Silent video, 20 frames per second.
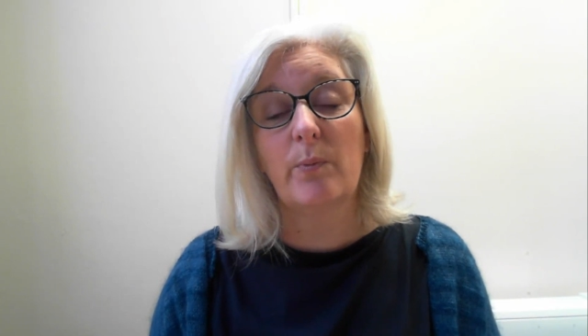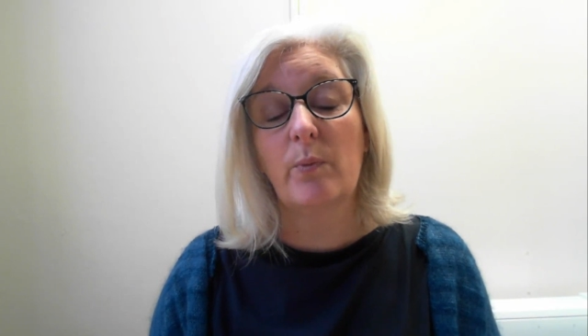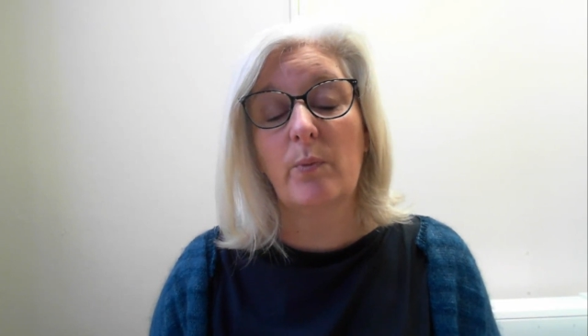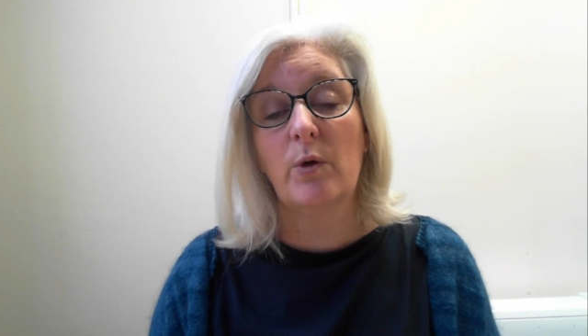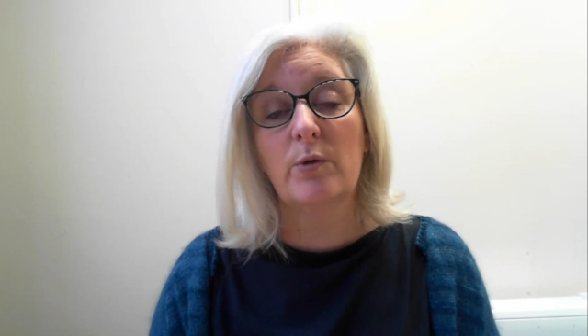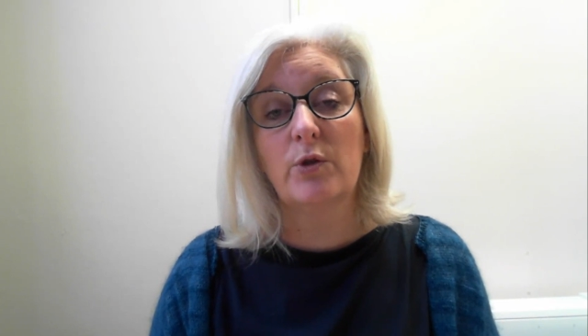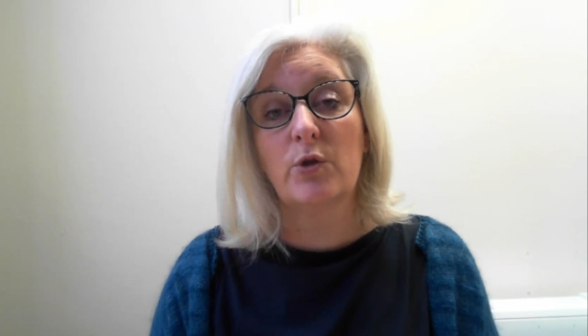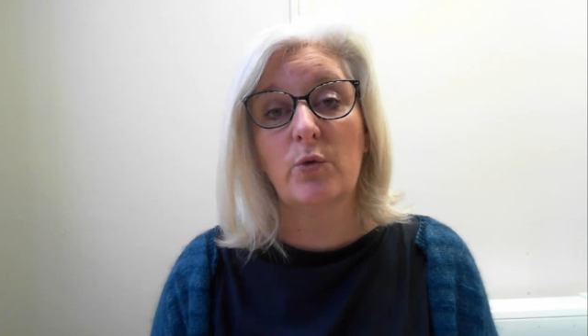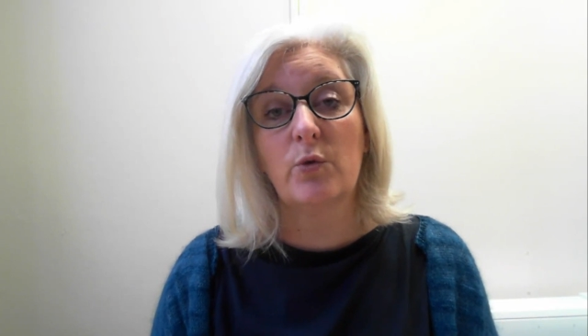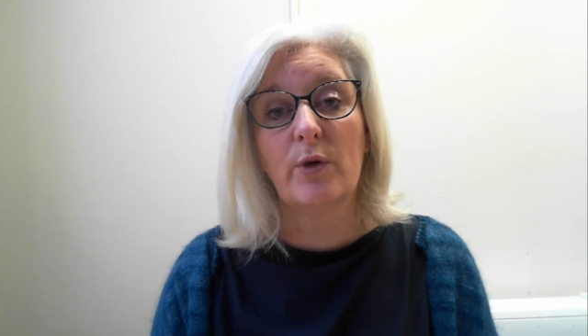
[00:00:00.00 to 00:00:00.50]

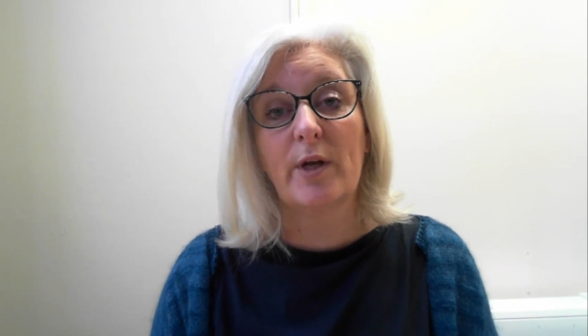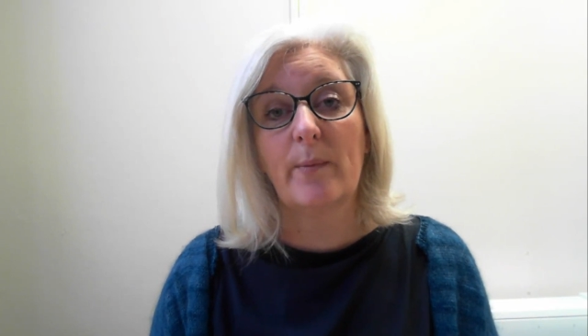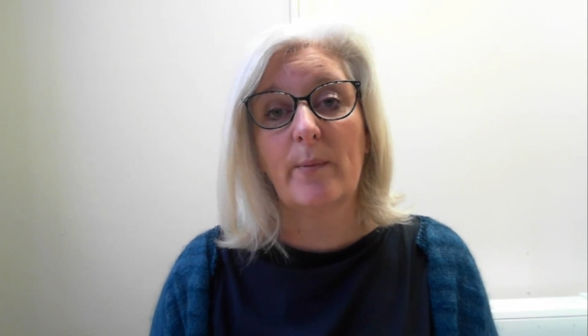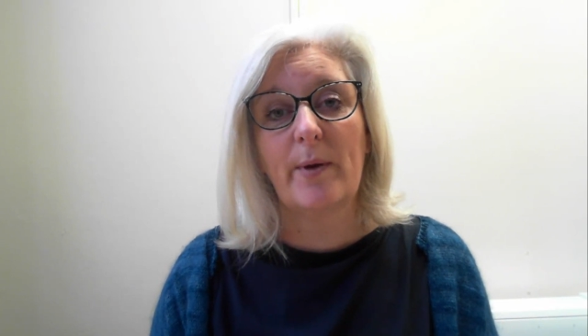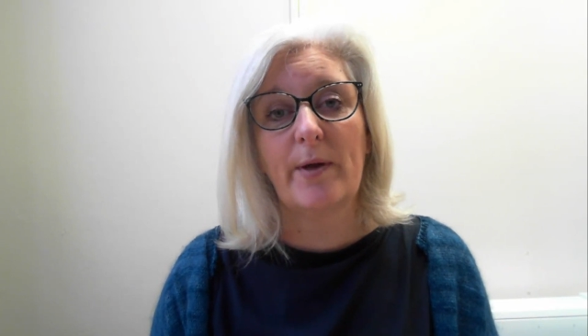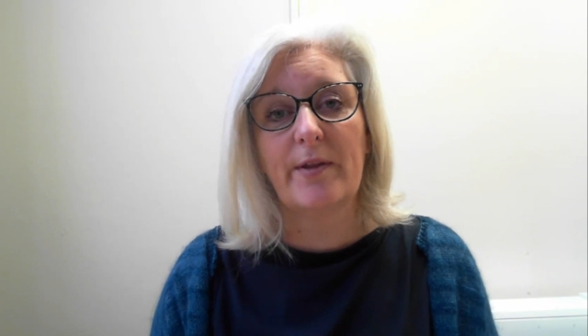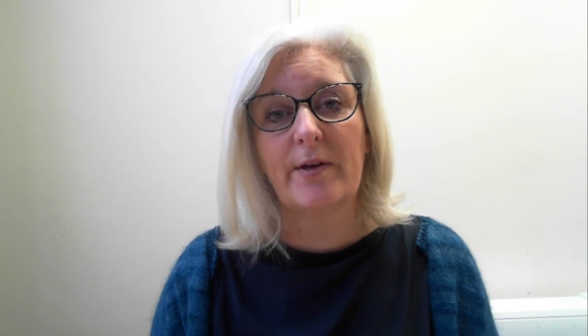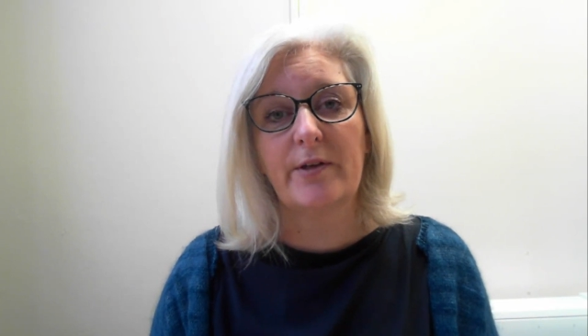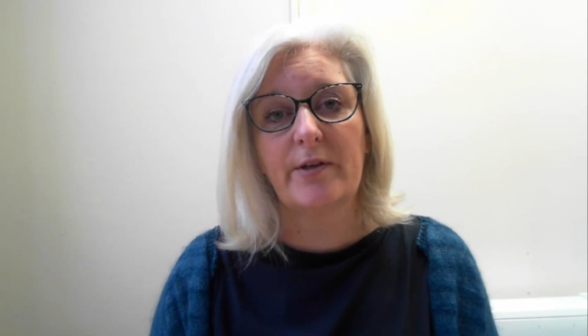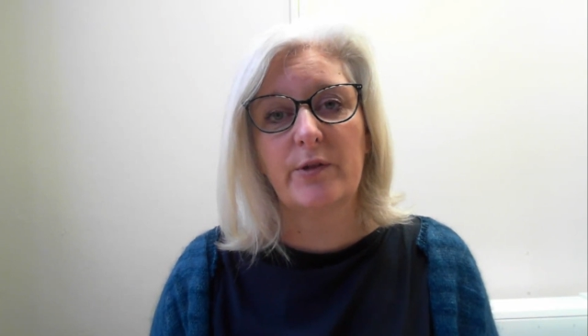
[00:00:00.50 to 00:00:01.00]
were talking
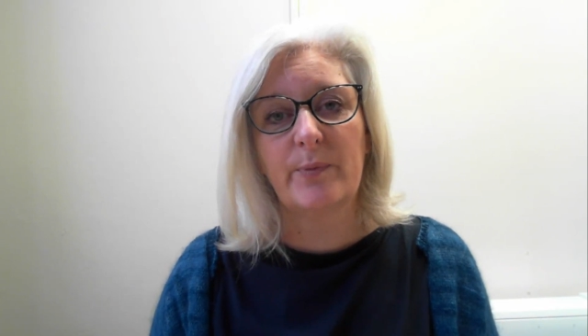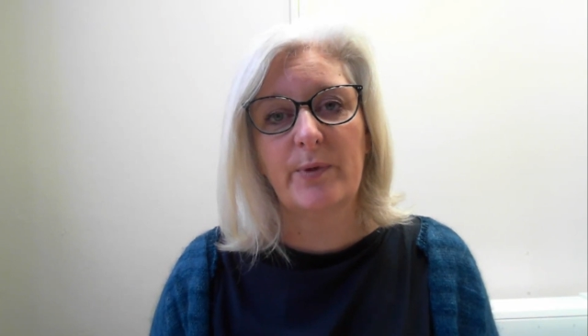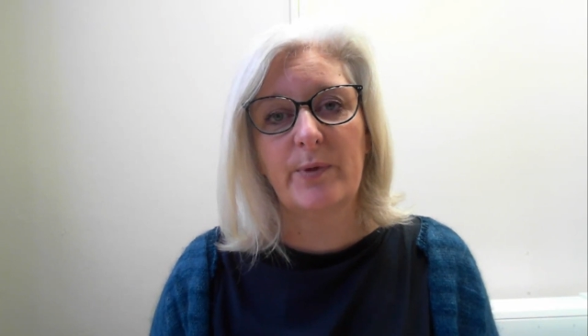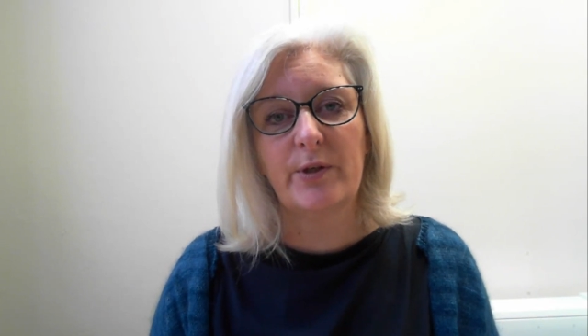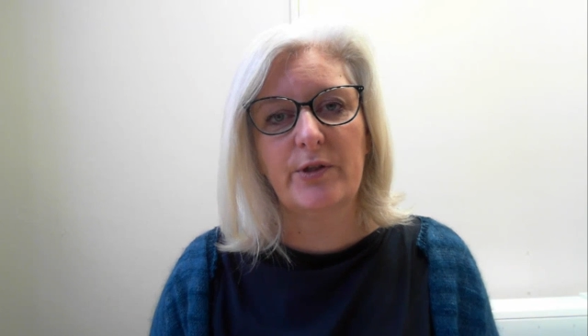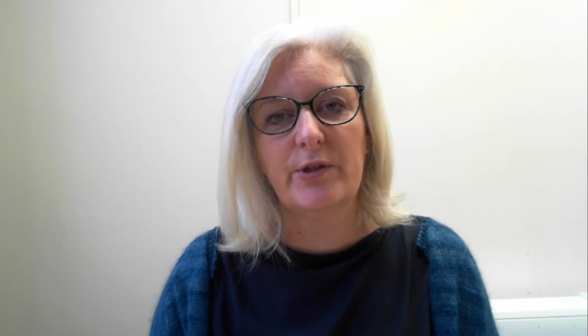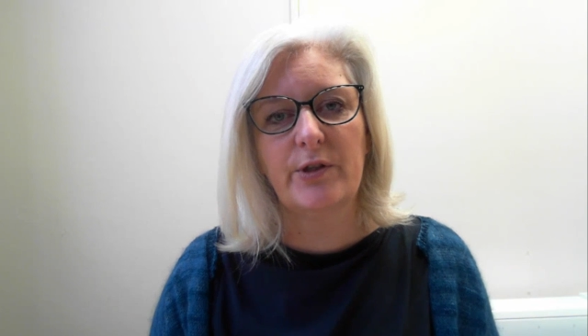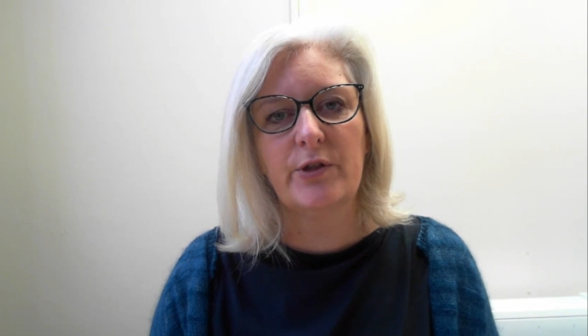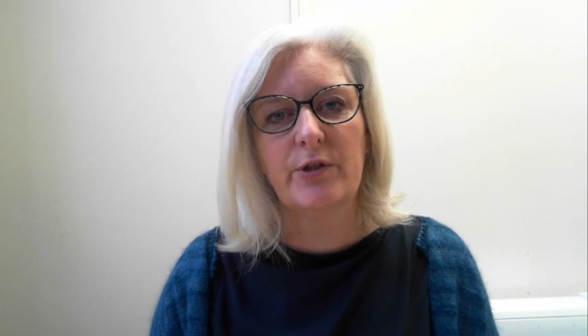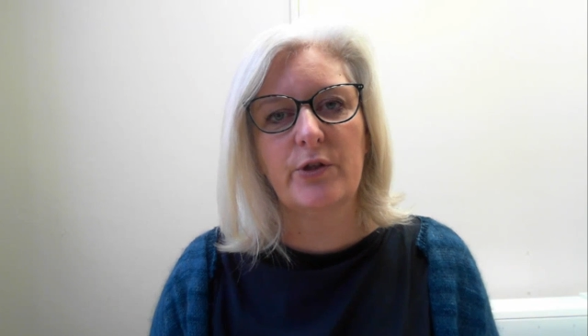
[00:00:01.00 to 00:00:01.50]
about their
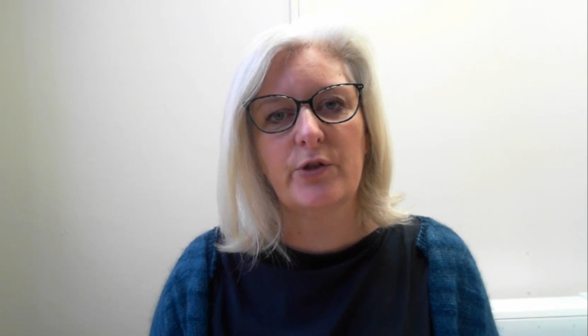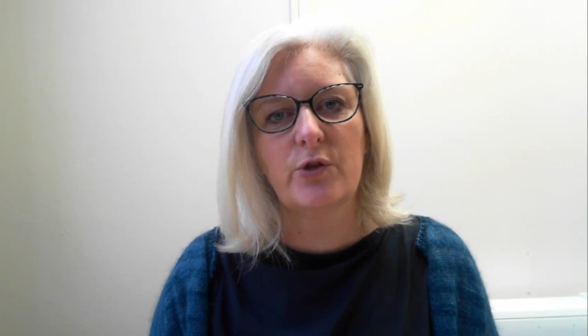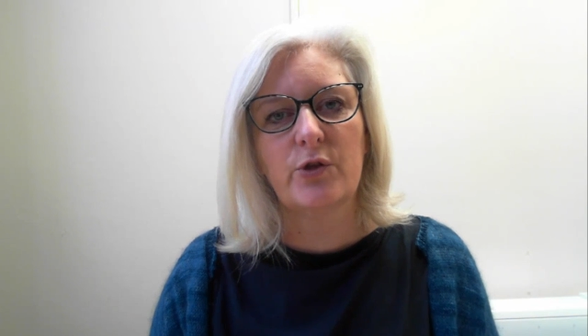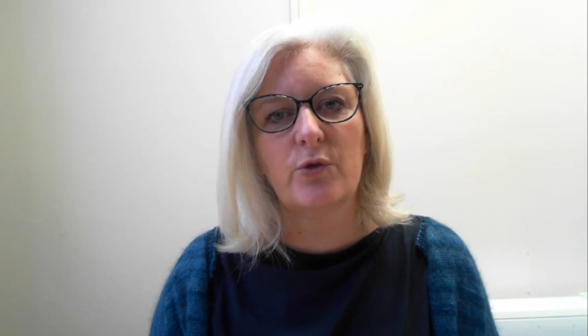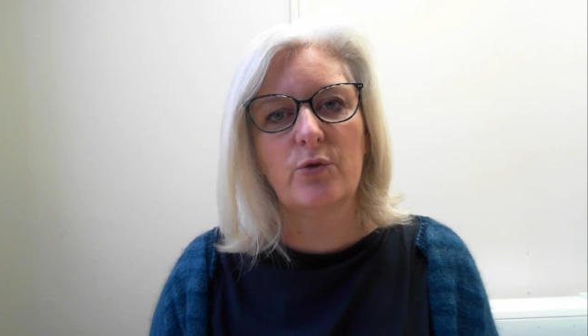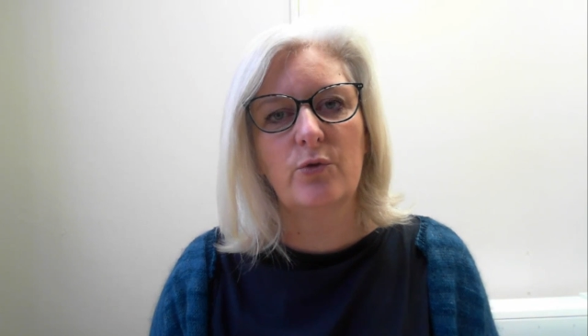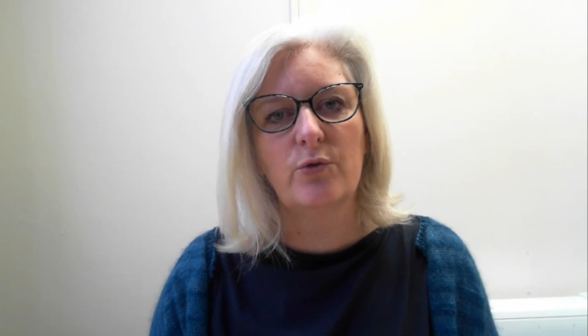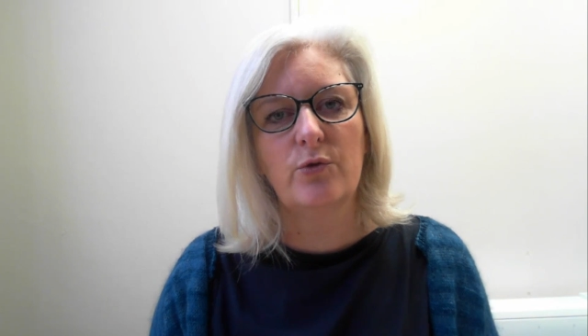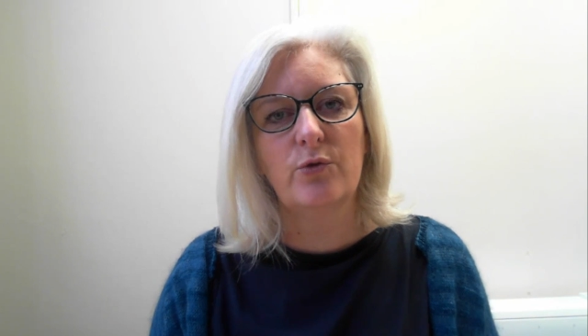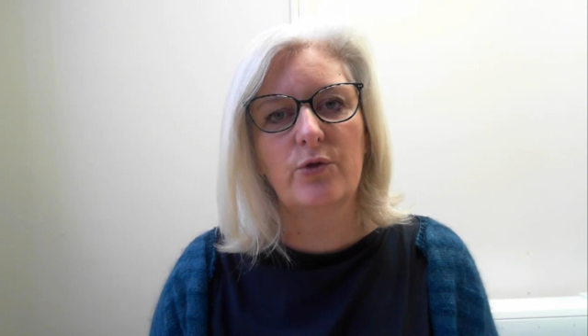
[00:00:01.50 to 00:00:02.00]
experiences at
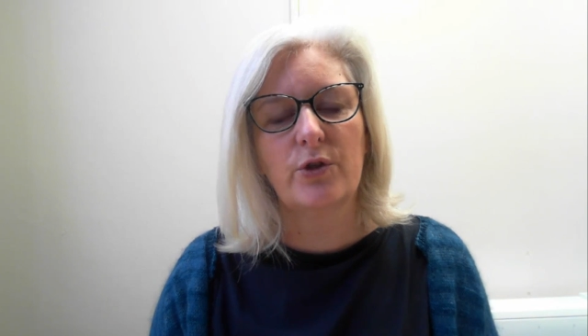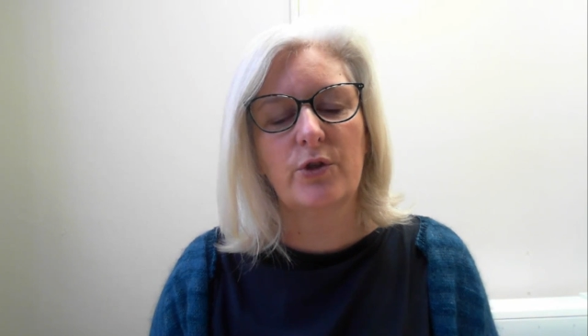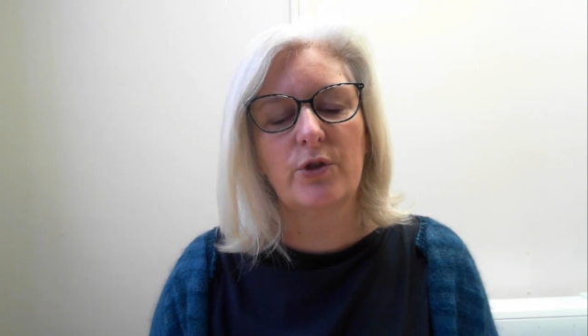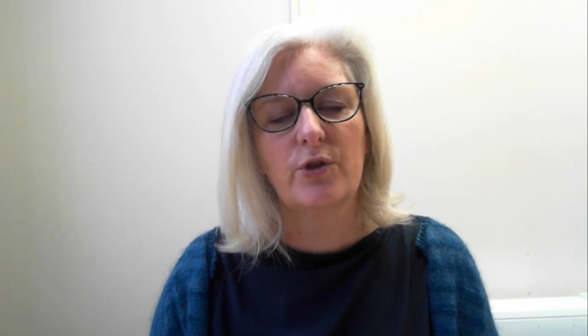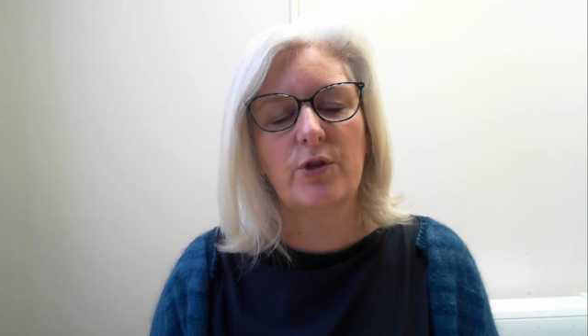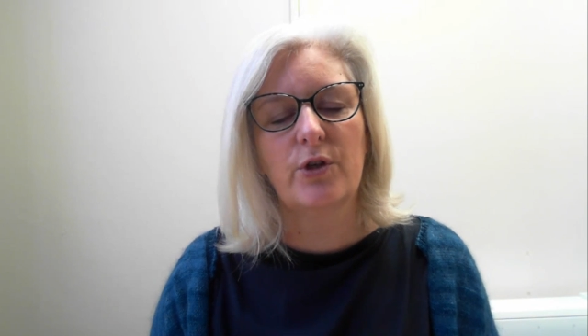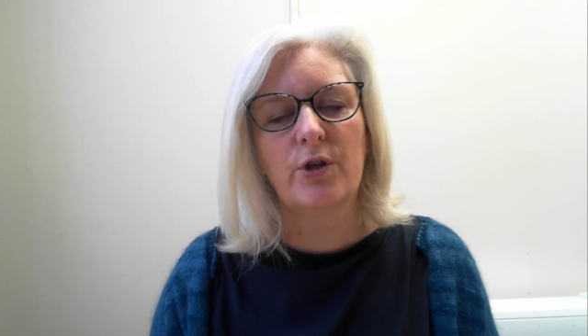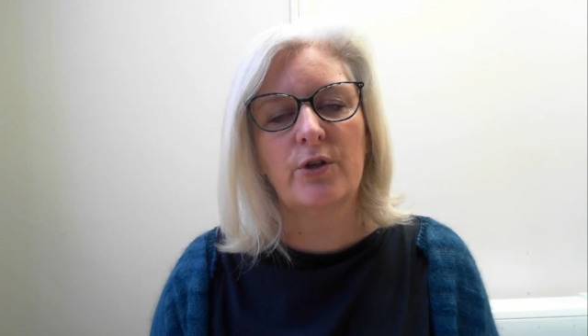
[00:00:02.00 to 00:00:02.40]
schools and,